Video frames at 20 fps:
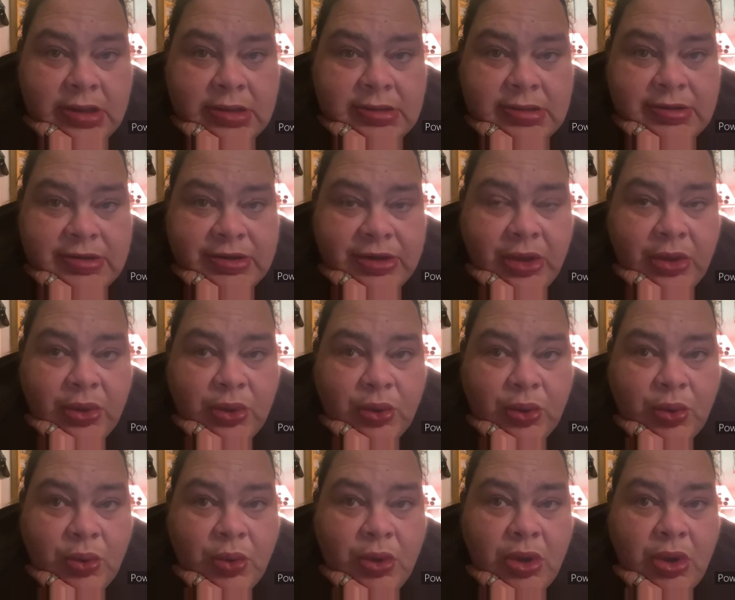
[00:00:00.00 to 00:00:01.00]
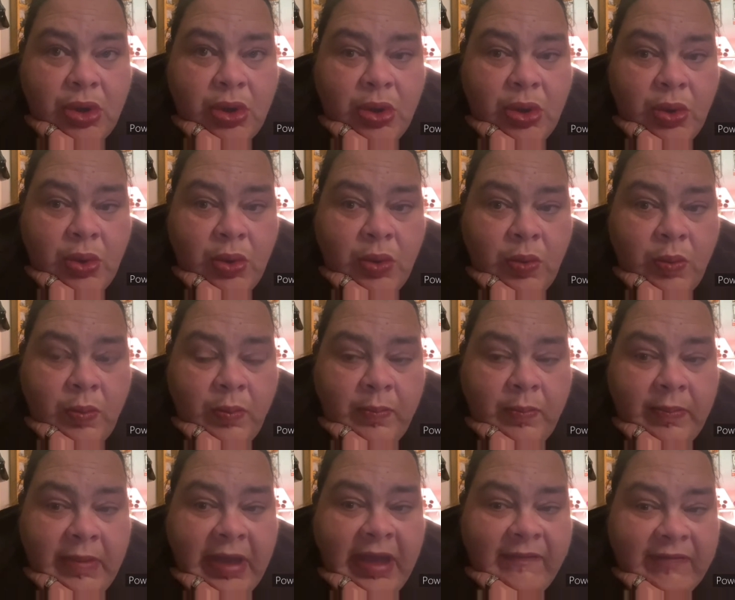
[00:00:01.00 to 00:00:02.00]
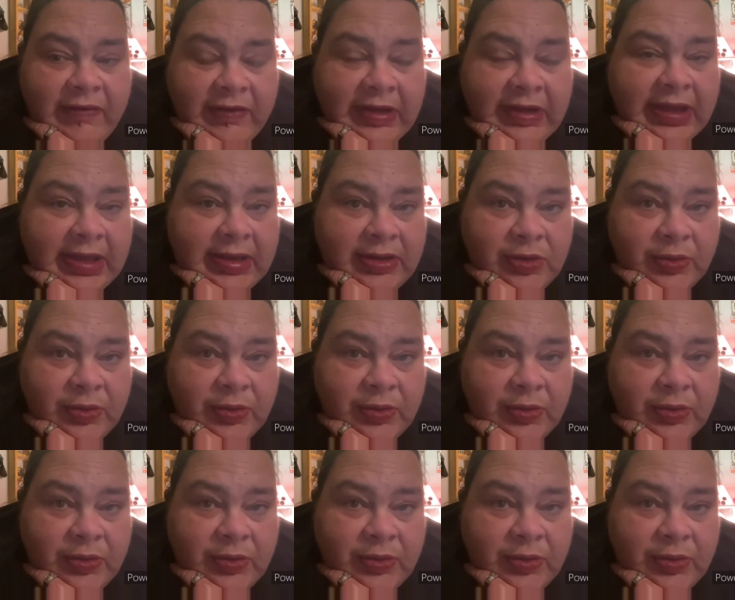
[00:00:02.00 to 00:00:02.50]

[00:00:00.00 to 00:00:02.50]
So having the kids